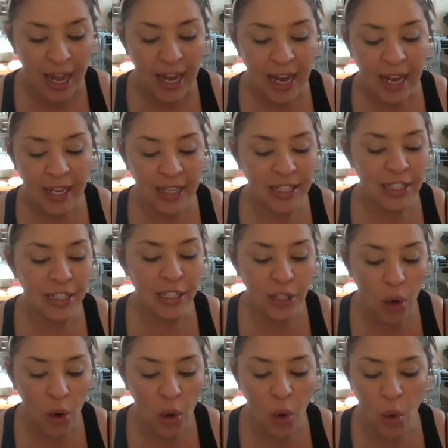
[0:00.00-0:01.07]
It is
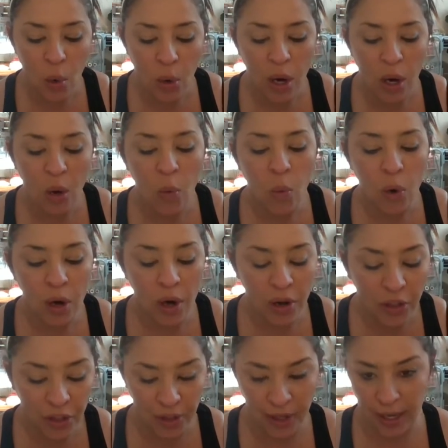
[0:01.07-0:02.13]
so
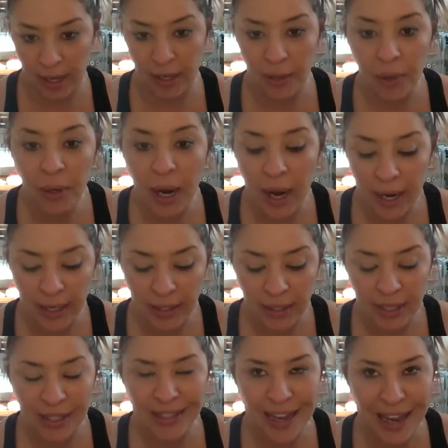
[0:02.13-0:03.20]
worth it, you guys.
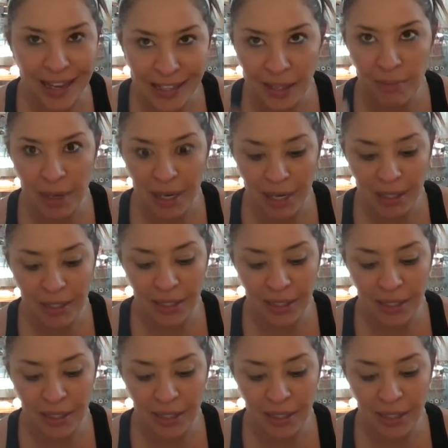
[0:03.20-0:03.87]
It takes a minute to